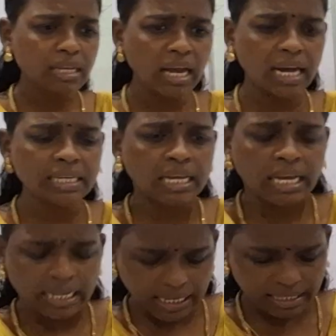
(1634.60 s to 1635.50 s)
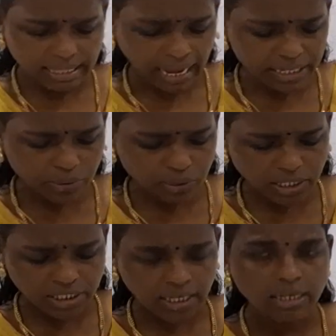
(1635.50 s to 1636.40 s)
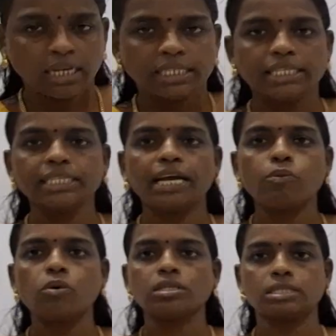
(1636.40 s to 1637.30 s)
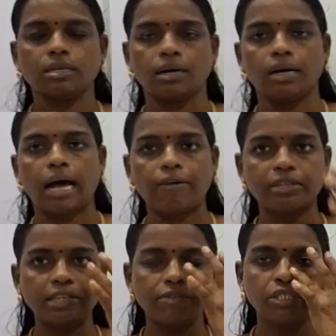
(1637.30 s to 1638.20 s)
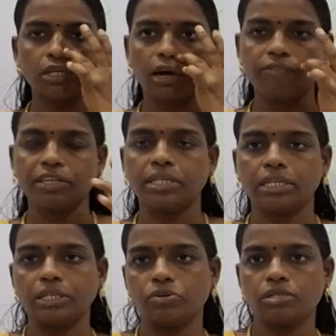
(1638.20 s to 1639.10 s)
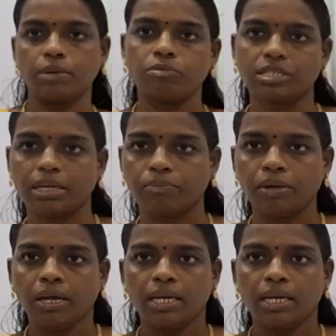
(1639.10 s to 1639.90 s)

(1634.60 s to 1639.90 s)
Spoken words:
And in that duration, India was have the division of Hindus and Muslims.